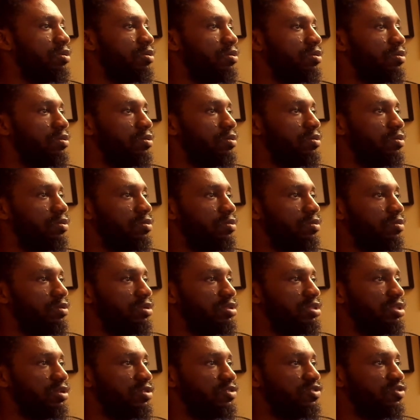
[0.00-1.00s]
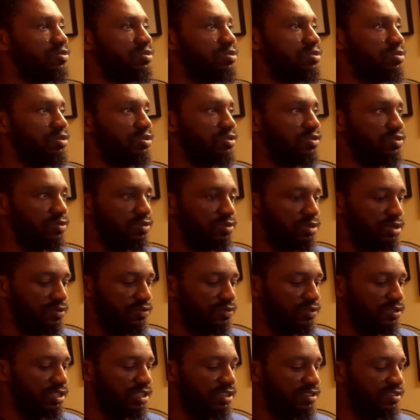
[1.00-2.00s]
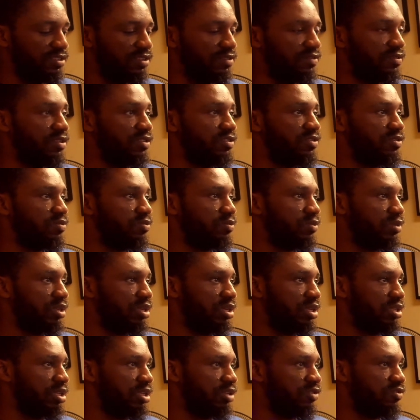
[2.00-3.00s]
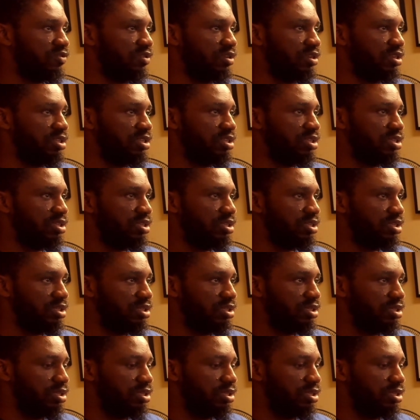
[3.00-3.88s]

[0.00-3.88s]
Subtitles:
Now, what else do we want to have under servers? We can actually,